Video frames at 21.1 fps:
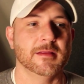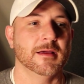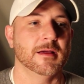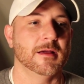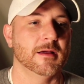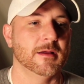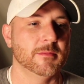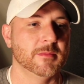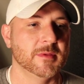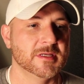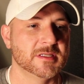
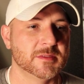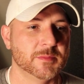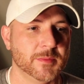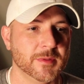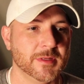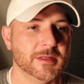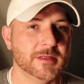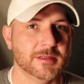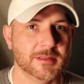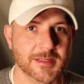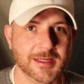Um, it's
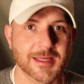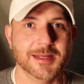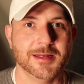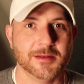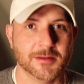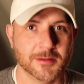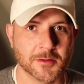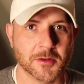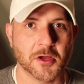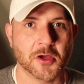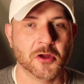been
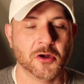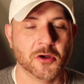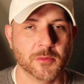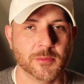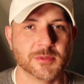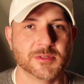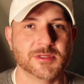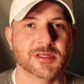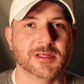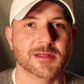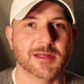getting
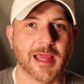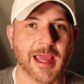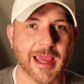100%